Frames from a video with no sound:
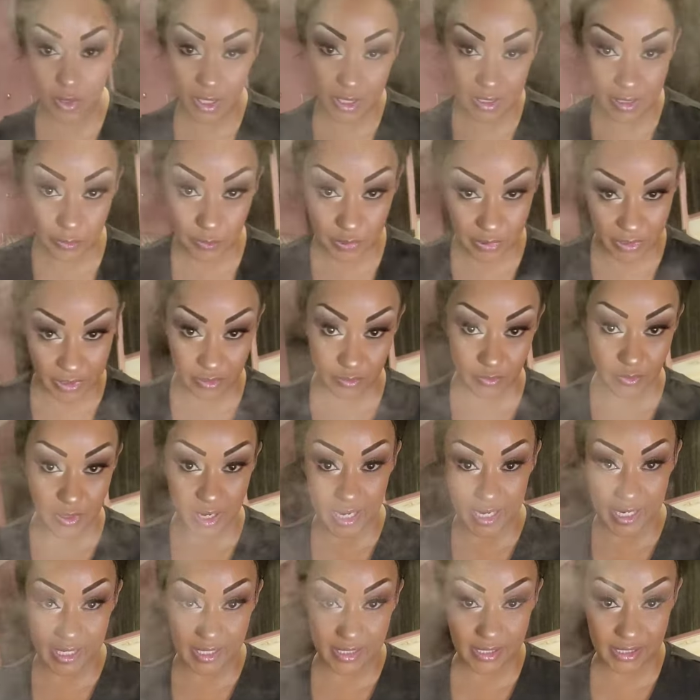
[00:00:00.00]
want to put
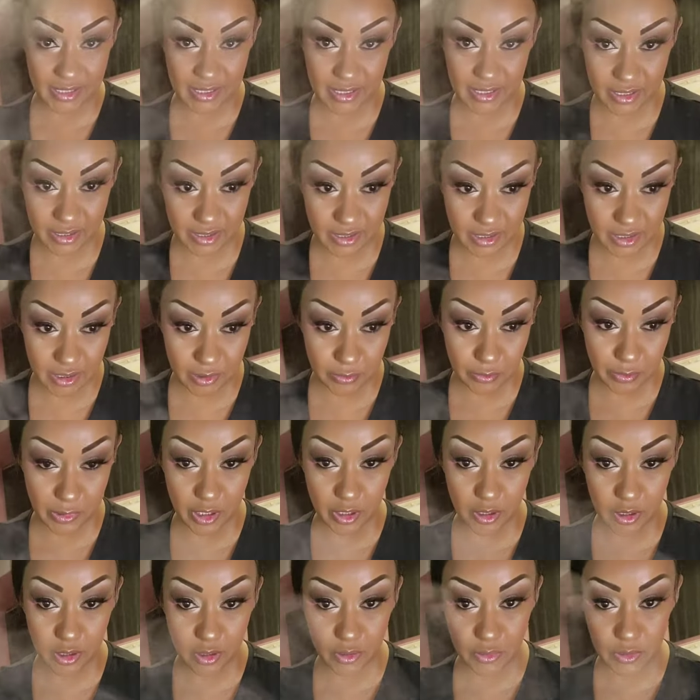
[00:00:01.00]
rice in your
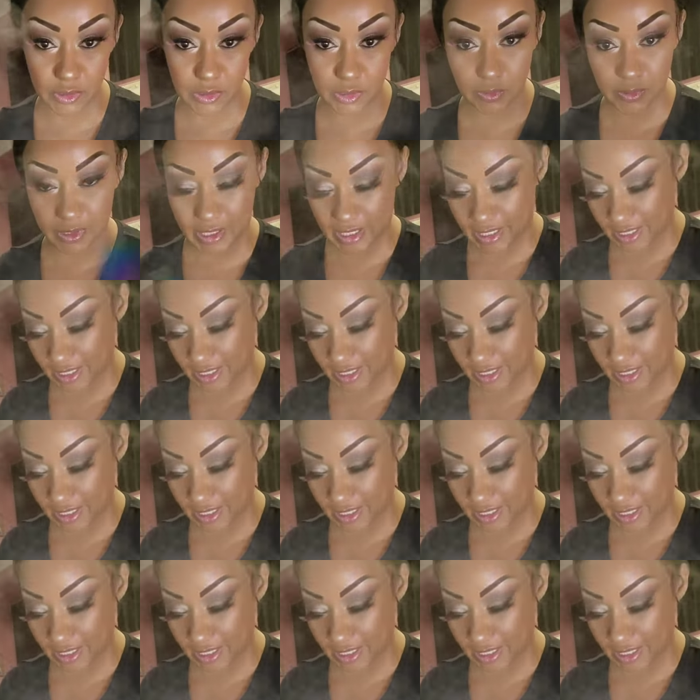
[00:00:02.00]
bowl, you